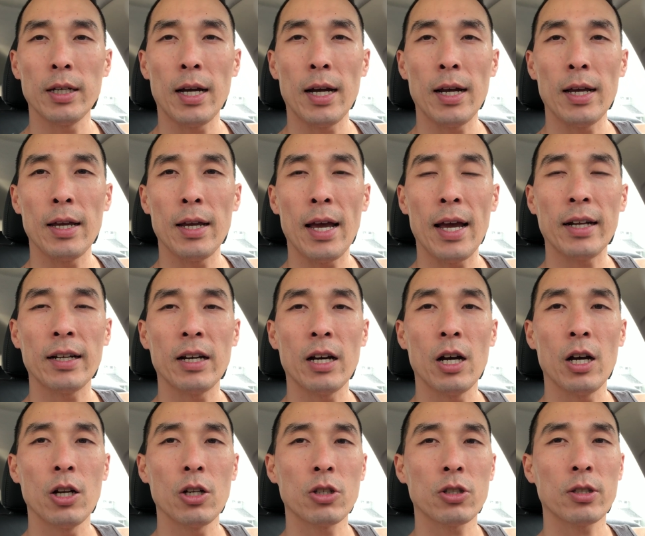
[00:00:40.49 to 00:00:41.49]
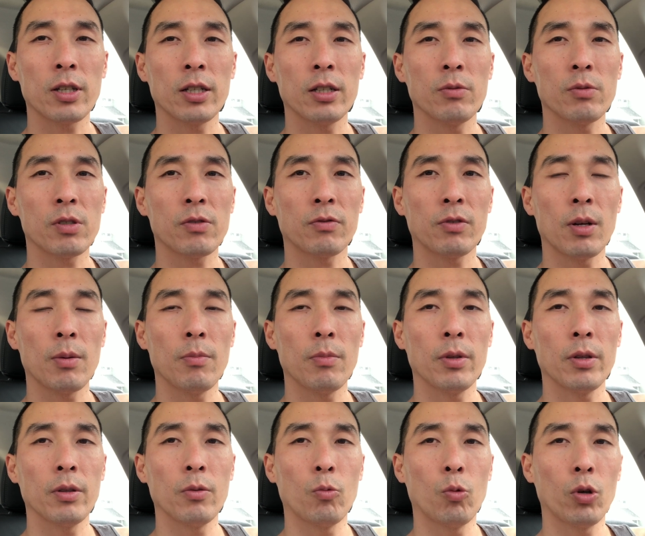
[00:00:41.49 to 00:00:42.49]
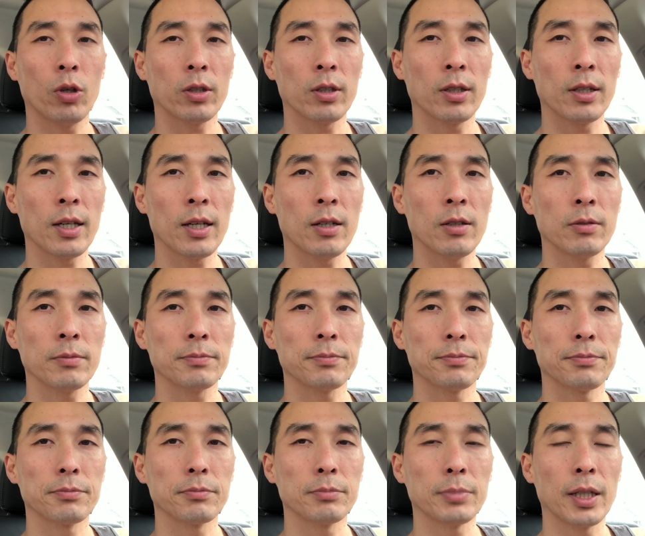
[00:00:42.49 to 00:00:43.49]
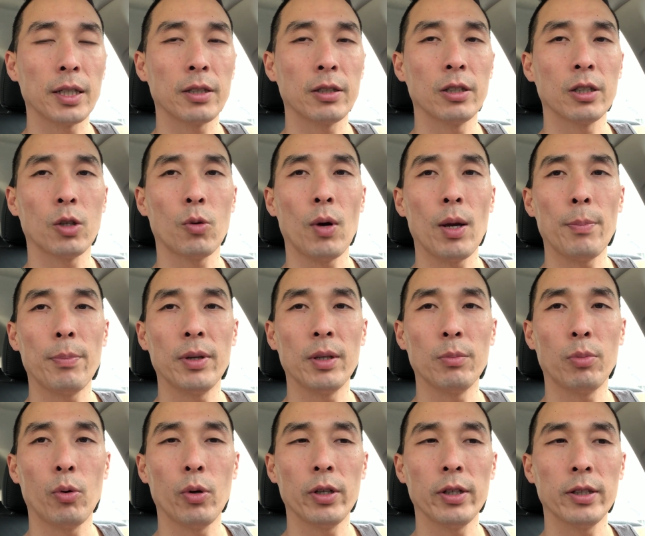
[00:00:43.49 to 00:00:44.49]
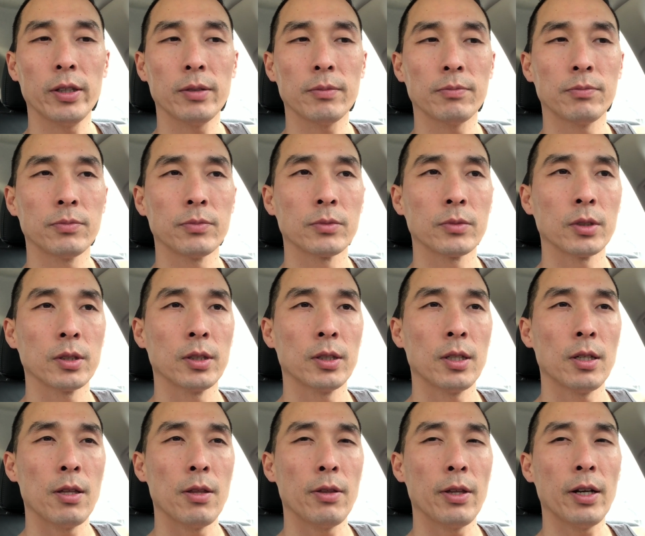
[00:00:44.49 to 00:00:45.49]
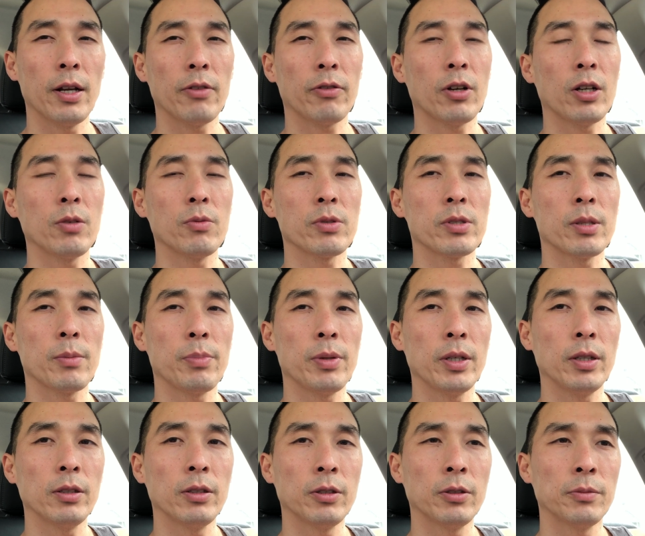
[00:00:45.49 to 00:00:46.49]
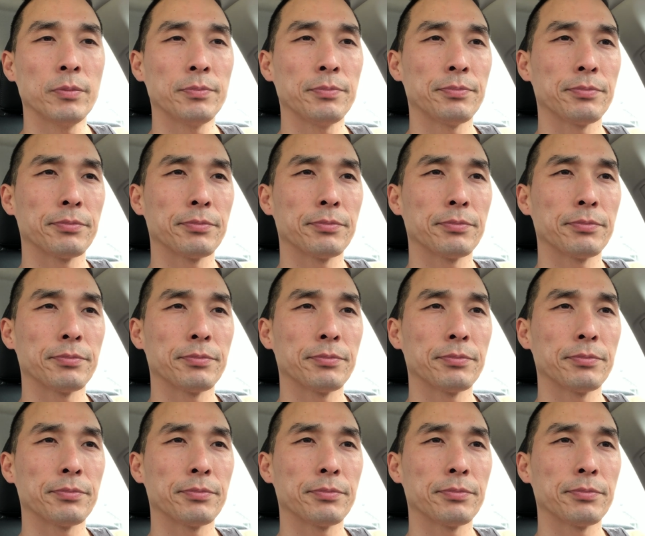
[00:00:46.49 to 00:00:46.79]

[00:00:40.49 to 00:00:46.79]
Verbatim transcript: I had a hunch that it was from working out, but I couldn't quite pinpoint it. Then I thought it was the pillow.